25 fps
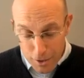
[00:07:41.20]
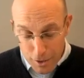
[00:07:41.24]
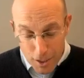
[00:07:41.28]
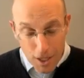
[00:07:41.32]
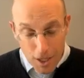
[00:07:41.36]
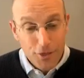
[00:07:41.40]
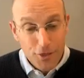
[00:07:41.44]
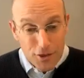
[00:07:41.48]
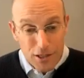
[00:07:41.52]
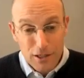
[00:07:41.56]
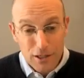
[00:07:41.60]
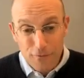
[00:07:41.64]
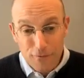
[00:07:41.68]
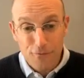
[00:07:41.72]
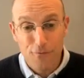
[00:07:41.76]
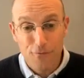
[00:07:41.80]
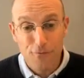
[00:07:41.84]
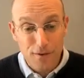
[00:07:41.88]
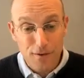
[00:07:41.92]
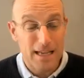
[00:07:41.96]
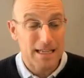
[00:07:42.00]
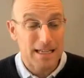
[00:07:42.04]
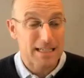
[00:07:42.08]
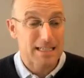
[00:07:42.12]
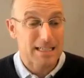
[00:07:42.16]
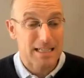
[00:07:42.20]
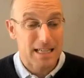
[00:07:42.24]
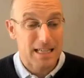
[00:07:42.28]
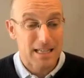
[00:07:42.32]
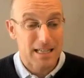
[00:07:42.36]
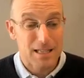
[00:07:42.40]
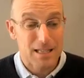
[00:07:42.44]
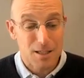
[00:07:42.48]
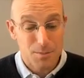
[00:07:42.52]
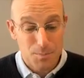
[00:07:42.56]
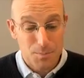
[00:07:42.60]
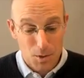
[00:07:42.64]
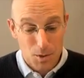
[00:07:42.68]
nothing fits
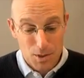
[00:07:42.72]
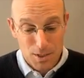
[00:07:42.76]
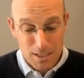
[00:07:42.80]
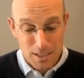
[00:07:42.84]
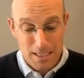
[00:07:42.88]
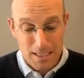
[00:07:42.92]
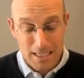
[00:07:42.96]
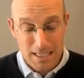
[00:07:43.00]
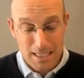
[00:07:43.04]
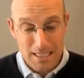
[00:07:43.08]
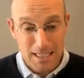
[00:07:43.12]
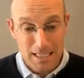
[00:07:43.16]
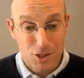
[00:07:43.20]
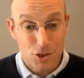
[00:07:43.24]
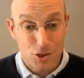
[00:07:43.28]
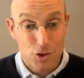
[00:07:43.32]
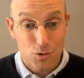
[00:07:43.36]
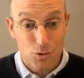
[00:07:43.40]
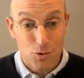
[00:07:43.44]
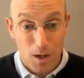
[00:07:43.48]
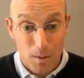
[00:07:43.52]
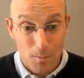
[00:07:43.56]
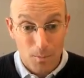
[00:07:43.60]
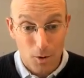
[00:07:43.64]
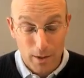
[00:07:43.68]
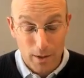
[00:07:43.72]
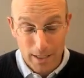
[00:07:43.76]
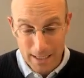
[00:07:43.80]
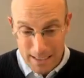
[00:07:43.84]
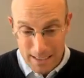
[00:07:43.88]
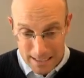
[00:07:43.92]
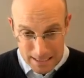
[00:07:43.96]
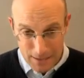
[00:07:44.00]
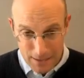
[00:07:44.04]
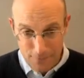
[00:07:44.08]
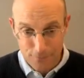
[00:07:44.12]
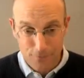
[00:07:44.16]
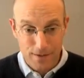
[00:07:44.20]
that this person is in trouble
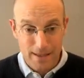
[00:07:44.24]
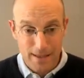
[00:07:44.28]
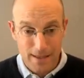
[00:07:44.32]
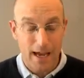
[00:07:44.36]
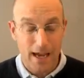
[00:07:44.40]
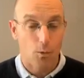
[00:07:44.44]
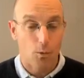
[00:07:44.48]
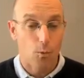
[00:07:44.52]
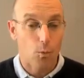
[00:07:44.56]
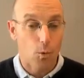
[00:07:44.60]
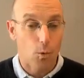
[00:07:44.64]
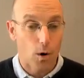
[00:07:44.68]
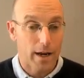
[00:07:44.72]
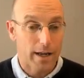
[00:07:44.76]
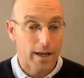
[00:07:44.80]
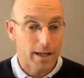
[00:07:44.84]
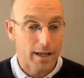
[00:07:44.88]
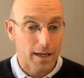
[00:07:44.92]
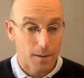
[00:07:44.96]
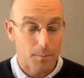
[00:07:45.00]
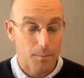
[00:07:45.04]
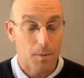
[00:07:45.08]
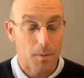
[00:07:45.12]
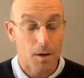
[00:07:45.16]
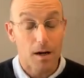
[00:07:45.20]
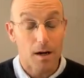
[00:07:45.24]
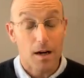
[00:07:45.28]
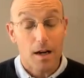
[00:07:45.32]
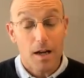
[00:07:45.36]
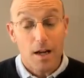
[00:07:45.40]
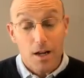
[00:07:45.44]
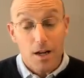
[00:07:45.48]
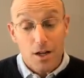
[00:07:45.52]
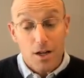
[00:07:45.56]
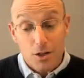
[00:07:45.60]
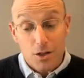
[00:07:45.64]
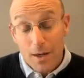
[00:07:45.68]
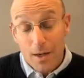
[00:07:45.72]
except for that one number.
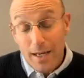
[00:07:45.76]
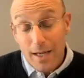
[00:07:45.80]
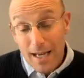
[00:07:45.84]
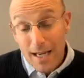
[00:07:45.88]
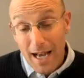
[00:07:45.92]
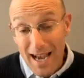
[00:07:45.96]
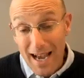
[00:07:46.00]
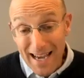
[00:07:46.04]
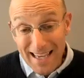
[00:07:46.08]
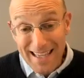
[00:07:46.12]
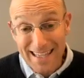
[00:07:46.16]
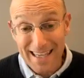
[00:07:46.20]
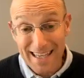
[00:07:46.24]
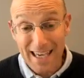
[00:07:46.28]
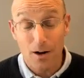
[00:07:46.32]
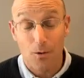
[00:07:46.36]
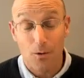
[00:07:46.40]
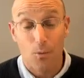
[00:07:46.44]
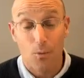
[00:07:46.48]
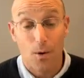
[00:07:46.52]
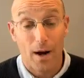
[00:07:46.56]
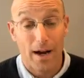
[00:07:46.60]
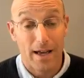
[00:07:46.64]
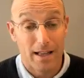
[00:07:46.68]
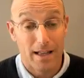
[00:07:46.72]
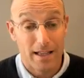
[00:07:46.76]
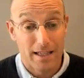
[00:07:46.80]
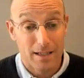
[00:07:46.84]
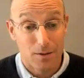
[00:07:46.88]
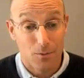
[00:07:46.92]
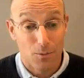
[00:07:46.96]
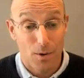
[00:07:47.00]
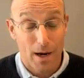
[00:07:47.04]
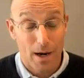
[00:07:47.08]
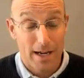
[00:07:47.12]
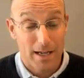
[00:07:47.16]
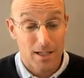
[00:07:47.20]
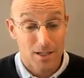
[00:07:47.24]
So I, I get why
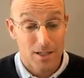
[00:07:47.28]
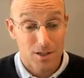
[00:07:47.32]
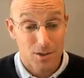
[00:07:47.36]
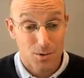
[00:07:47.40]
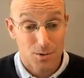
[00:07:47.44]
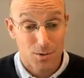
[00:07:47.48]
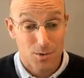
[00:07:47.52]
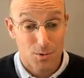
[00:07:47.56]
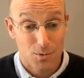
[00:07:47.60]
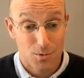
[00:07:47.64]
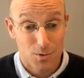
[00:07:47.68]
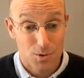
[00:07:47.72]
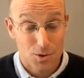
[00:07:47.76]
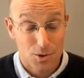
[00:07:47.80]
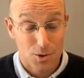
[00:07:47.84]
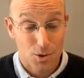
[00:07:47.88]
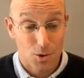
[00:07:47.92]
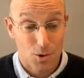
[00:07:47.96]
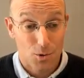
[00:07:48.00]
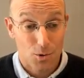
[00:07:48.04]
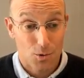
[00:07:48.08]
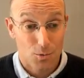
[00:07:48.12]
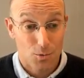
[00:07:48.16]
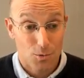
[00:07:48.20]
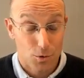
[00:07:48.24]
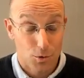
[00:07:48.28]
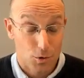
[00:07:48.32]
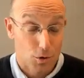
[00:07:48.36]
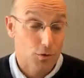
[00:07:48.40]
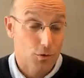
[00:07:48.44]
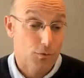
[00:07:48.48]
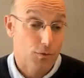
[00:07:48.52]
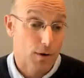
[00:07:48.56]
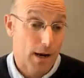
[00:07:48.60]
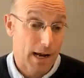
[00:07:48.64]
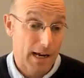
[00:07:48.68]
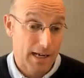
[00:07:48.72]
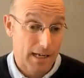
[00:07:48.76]
why it's so so nerve
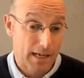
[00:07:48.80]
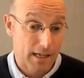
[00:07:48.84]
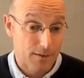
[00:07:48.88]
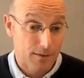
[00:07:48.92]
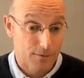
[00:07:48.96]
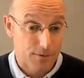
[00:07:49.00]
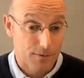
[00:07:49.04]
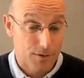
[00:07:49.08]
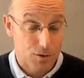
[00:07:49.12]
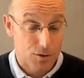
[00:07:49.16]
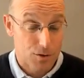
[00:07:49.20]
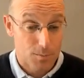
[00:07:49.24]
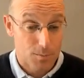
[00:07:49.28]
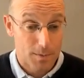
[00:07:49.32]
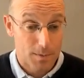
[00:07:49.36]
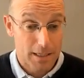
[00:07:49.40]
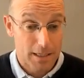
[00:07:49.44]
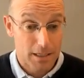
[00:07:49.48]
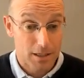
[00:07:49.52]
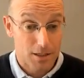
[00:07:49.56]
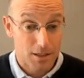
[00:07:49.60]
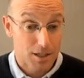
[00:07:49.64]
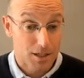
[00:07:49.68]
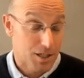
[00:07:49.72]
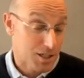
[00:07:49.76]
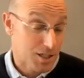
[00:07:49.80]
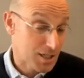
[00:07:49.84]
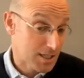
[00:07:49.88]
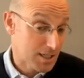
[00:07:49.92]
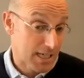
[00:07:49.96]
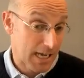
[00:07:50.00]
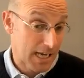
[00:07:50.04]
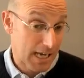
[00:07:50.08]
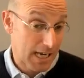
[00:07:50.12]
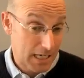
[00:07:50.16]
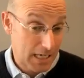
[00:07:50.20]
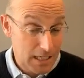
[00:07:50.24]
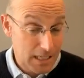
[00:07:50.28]
wracking for so many clinicians
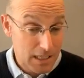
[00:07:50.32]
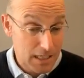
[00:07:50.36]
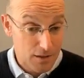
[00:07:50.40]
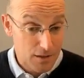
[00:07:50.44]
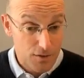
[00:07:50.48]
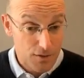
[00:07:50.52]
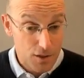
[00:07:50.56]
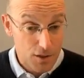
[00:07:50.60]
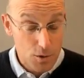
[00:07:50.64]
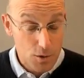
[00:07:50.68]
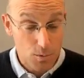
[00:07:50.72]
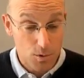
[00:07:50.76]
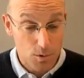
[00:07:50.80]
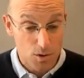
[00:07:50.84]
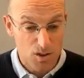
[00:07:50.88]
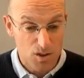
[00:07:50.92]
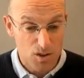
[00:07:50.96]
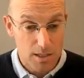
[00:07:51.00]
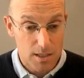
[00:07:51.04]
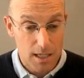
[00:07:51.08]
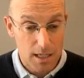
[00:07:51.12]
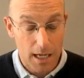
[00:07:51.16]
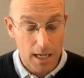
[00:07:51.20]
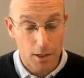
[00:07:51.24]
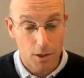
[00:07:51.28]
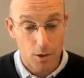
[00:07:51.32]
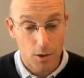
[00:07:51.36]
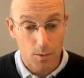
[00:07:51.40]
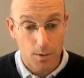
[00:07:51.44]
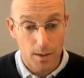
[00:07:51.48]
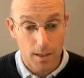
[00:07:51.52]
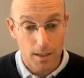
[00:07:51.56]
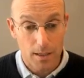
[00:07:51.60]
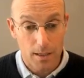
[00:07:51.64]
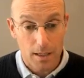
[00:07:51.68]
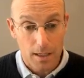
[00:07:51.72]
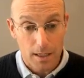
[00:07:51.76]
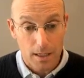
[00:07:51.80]
and individuals not
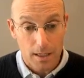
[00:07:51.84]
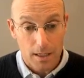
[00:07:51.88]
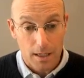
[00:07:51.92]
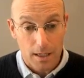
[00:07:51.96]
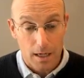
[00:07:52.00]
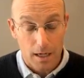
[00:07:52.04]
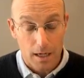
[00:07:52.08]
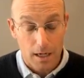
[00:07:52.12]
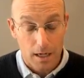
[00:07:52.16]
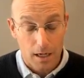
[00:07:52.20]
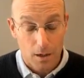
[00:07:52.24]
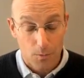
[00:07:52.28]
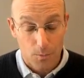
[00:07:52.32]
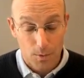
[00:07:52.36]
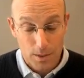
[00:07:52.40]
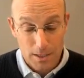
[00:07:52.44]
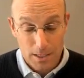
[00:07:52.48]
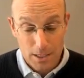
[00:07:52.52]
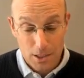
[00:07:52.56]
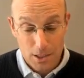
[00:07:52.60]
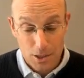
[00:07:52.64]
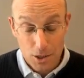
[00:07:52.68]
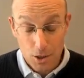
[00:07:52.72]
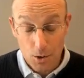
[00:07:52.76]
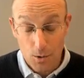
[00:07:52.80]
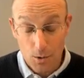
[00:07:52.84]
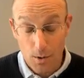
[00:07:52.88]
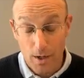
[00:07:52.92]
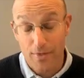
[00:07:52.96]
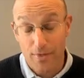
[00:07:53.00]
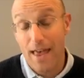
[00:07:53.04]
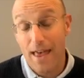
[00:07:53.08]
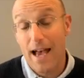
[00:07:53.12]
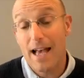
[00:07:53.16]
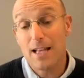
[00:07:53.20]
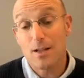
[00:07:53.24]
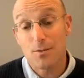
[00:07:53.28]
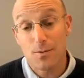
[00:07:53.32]
knowing uh, what to do, and
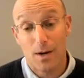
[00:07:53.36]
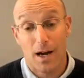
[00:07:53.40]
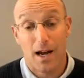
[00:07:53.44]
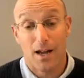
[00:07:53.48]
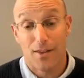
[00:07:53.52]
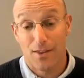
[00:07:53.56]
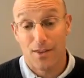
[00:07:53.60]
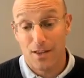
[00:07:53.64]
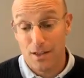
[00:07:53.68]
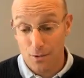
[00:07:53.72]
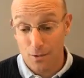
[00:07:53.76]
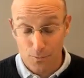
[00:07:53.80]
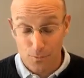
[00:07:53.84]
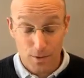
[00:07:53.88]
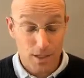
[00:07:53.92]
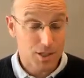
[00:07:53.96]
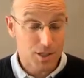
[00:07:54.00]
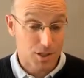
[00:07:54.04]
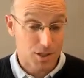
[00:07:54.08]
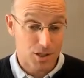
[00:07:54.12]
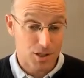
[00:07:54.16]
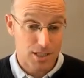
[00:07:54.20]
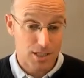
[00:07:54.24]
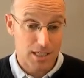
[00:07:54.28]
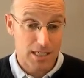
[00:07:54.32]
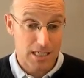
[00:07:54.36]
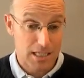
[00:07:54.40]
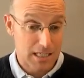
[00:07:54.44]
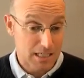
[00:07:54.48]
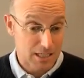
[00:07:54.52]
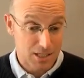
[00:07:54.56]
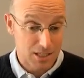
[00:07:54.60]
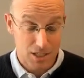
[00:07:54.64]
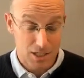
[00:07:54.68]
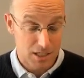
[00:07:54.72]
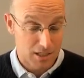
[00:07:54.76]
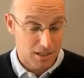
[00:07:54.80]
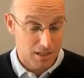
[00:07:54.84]
that's why I think the research is
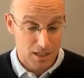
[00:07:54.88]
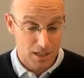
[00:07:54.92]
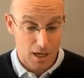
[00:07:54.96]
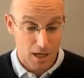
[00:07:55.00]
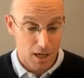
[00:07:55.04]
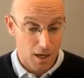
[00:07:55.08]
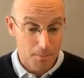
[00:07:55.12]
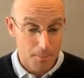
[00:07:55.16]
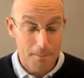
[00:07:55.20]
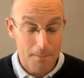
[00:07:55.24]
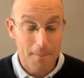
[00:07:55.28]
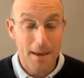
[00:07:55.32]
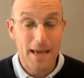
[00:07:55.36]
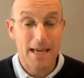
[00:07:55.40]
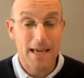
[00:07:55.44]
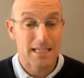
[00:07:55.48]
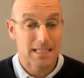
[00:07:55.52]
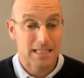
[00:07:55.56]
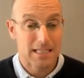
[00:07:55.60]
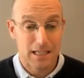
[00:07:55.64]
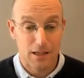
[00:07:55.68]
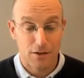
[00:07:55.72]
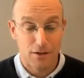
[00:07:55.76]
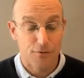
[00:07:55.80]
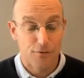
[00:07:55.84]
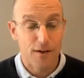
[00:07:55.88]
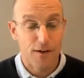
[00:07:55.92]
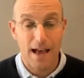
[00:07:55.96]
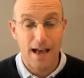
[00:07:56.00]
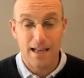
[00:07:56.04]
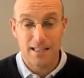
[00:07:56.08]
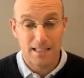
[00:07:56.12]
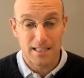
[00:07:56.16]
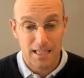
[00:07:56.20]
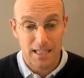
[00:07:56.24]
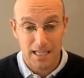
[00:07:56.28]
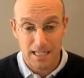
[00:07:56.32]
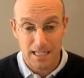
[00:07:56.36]
just amazing and
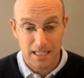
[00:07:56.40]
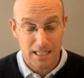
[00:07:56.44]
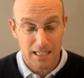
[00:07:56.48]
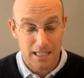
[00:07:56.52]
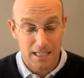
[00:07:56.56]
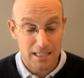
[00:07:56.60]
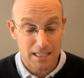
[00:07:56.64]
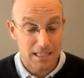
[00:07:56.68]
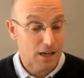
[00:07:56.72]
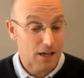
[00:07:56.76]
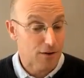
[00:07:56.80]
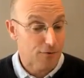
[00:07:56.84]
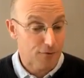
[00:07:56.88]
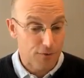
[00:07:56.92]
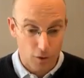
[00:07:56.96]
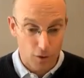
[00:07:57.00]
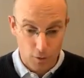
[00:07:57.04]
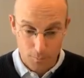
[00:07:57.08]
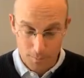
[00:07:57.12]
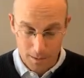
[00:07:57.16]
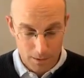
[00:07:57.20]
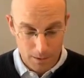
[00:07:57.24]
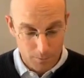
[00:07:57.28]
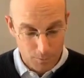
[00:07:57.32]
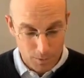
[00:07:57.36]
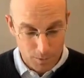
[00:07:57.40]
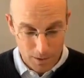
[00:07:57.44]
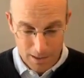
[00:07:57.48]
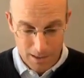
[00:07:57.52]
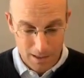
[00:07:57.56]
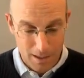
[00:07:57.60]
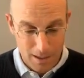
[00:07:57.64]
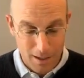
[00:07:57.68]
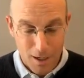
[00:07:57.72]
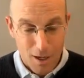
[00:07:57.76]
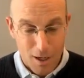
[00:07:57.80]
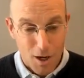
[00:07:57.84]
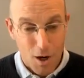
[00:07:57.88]
fascinating. That Dave Feldman, one of
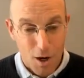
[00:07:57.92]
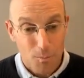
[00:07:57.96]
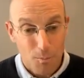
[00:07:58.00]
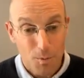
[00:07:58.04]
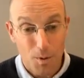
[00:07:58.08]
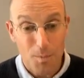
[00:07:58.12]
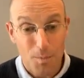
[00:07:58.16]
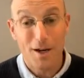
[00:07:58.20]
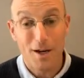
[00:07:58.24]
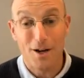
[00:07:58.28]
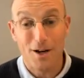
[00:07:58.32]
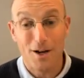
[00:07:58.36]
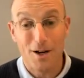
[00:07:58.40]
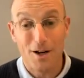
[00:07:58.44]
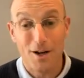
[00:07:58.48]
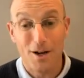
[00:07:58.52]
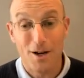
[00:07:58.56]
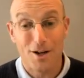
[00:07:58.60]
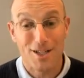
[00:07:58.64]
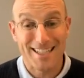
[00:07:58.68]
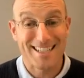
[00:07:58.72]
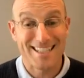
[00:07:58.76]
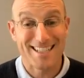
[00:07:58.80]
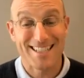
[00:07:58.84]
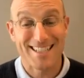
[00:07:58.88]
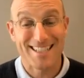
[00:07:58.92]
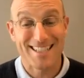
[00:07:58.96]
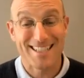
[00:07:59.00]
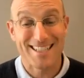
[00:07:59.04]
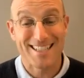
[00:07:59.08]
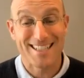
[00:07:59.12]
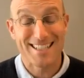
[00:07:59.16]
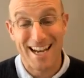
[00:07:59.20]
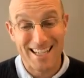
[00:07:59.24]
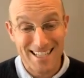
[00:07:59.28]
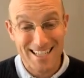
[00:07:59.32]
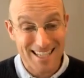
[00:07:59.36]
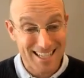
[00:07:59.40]
the premier citizen
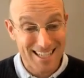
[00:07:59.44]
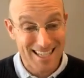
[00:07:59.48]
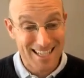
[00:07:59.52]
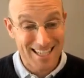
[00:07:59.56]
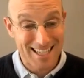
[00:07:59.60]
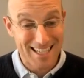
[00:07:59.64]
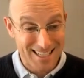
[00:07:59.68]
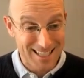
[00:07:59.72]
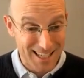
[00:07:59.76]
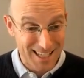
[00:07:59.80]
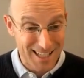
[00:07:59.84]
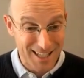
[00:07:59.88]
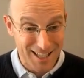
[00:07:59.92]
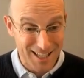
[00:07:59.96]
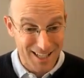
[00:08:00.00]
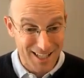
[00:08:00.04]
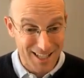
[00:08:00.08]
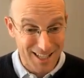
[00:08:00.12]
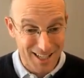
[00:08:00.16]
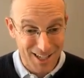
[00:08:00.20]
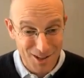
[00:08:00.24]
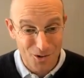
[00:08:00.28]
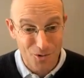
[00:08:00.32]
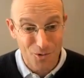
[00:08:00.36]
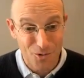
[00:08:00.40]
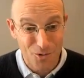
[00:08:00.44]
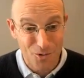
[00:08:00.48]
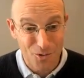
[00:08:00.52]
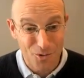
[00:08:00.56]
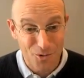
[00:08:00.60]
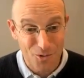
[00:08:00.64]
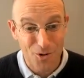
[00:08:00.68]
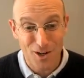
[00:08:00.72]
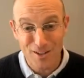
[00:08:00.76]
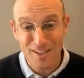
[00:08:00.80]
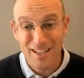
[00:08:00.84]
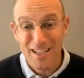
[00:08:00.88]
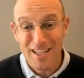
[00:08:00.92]
scientists in the in the
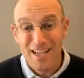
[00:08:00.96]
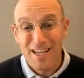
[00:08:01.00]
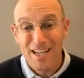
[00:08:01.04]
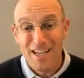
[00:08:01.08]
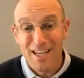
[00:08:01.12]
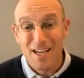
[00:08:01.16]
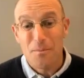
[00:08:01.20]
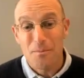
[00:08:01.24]
world,